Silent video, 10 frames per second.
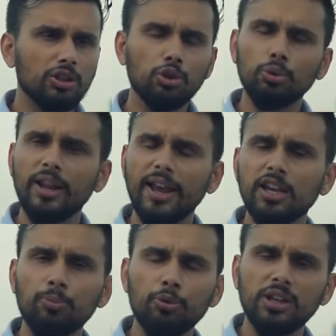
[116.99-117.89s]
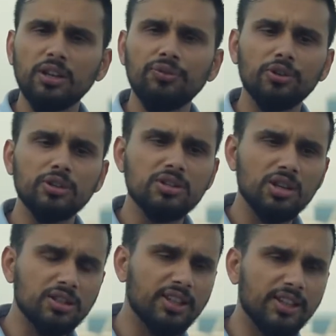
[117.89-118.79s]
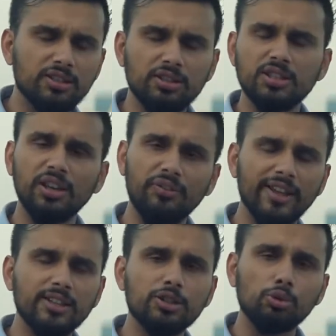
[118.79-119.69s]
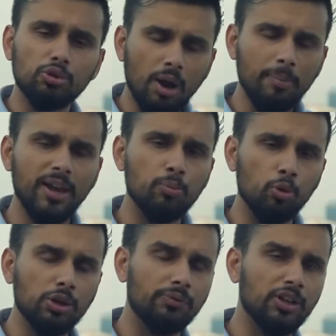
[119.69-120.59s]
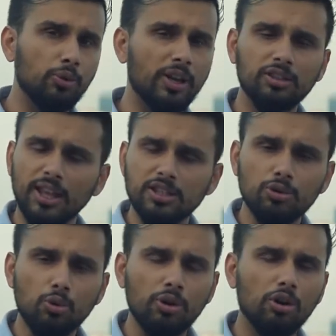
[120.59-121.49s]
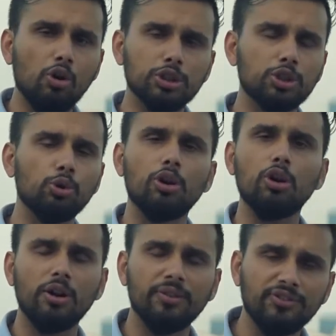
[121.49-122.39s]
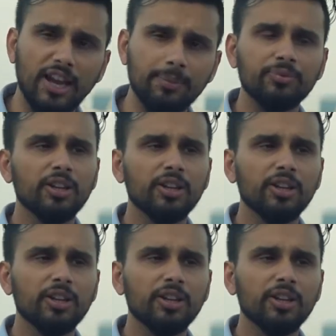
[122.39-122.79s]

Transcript: you will end up waiting for such things, such events to come and motivate you, and that's gonna cost you a lot of time.